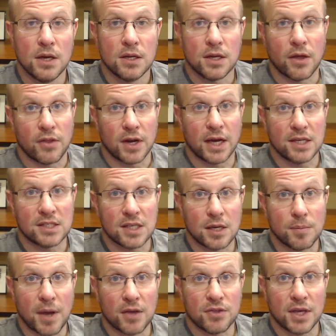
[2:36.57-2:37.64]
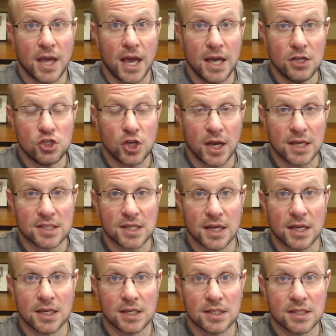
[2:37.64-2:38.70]
Now, the nice thing about the
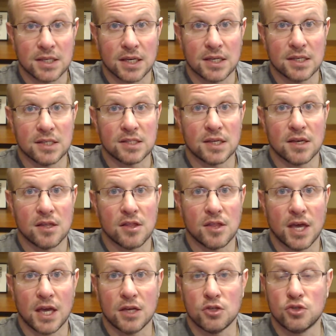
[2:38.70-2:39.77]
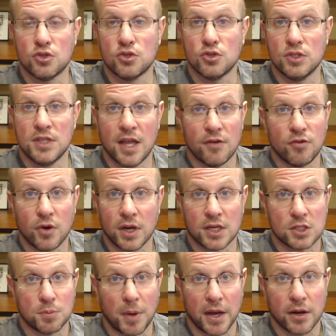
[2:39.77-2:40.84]
HSAs is they never
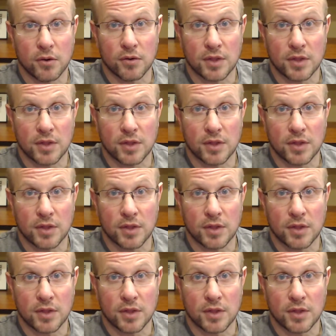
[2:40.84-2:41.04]
expire.